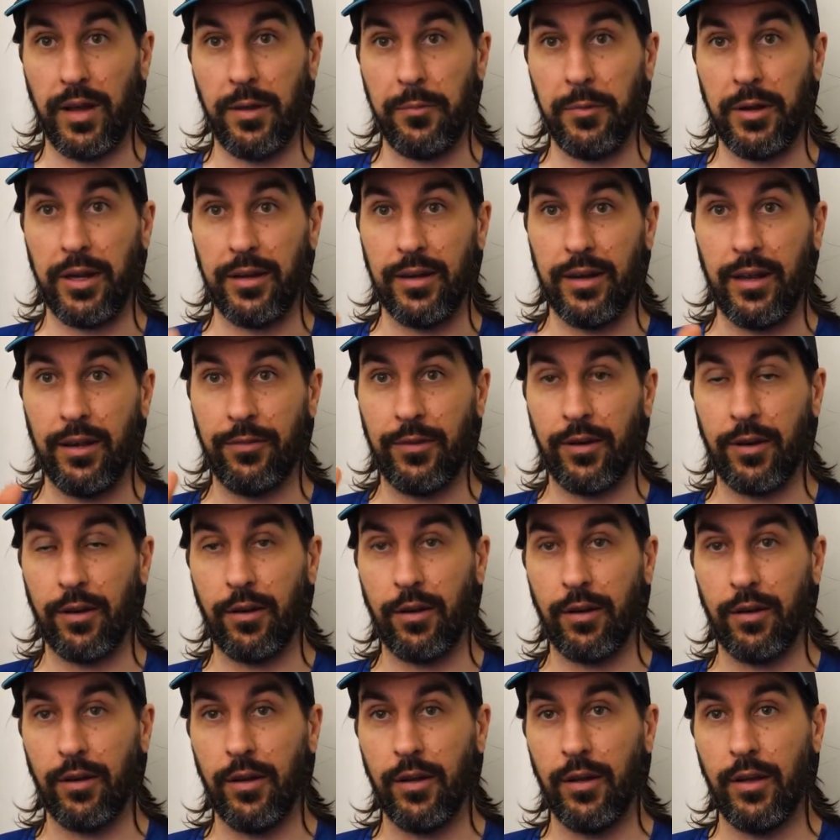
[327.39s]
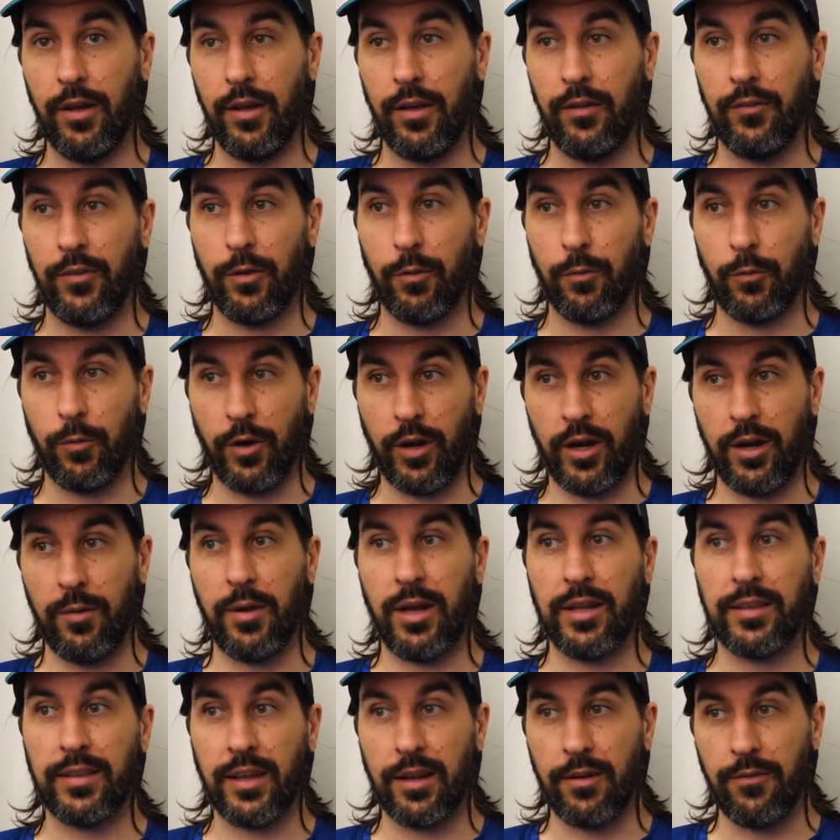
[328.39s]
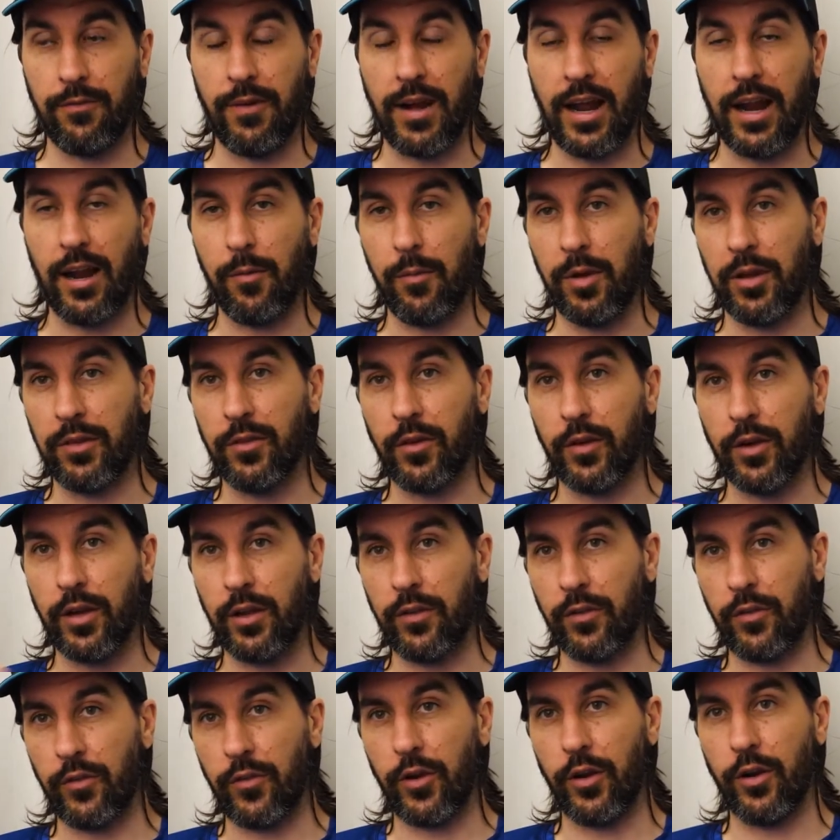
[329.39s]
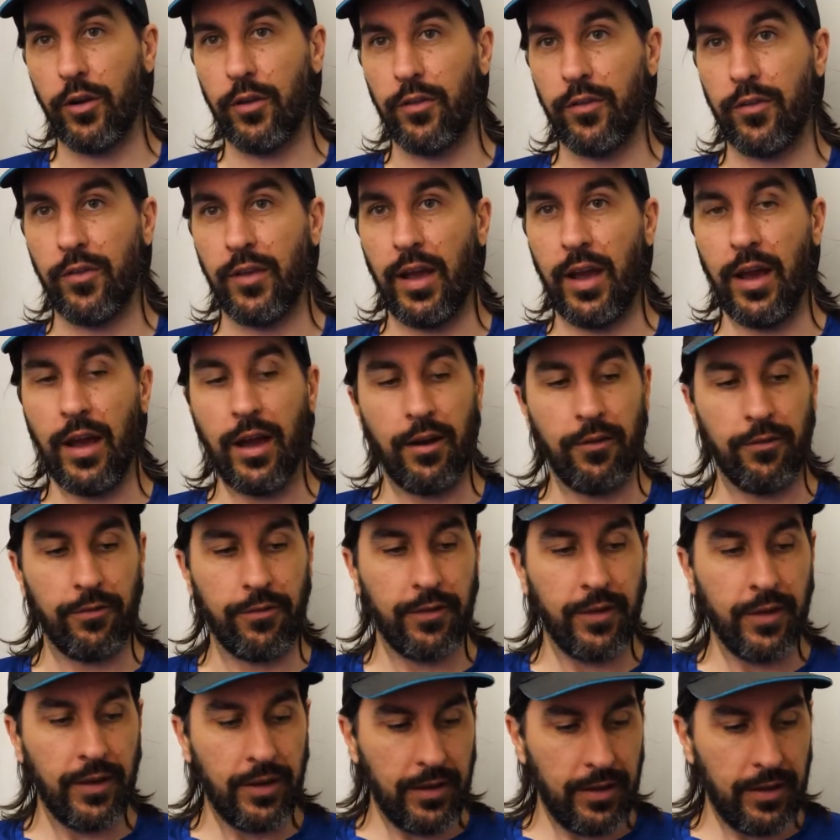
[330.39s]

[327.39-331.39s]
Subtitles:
I mean, if you're worried about the environmental concerns of